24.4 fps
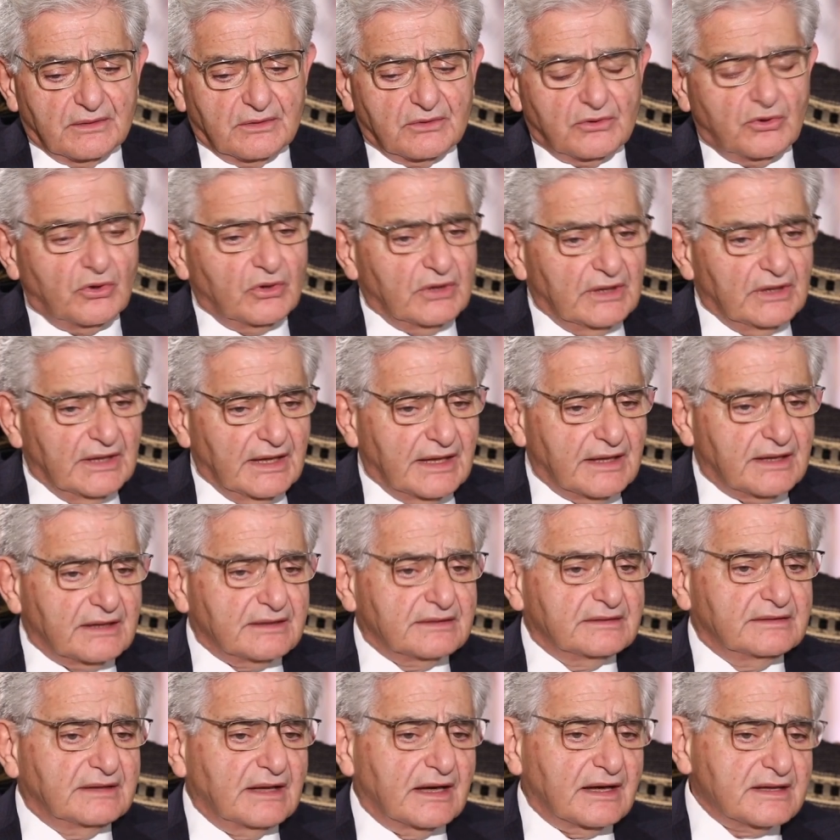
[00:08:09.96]

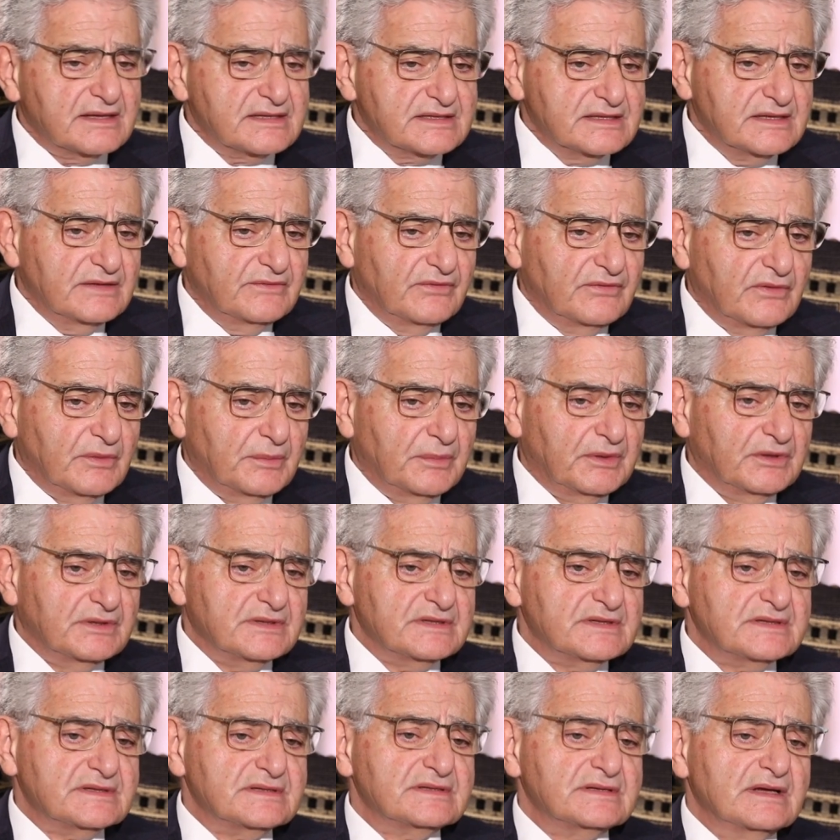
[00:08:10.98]
collect their
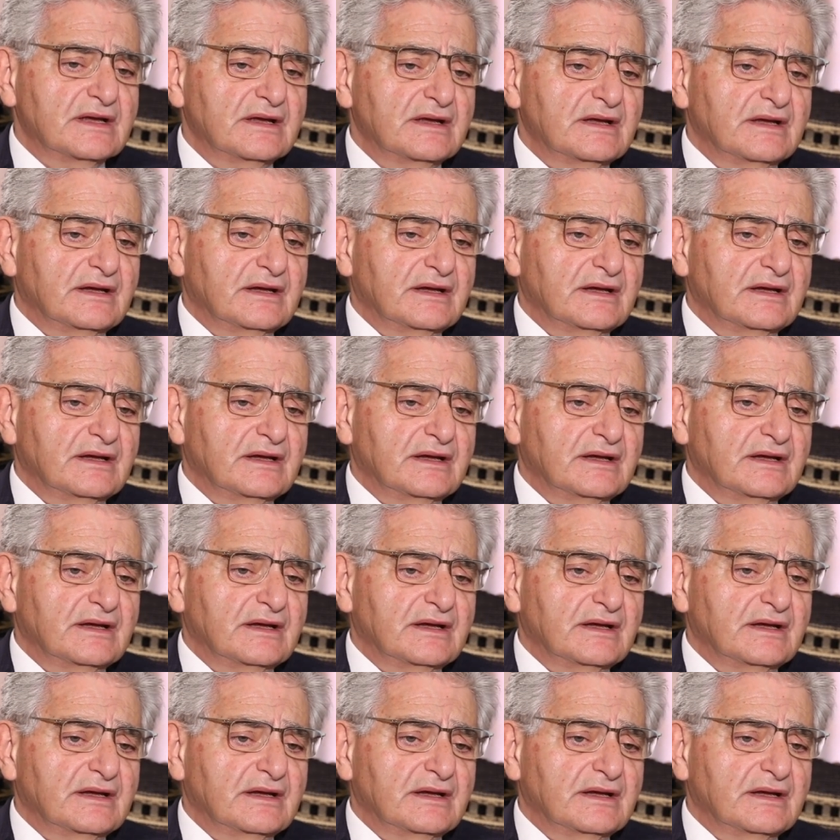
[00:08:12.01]
receivables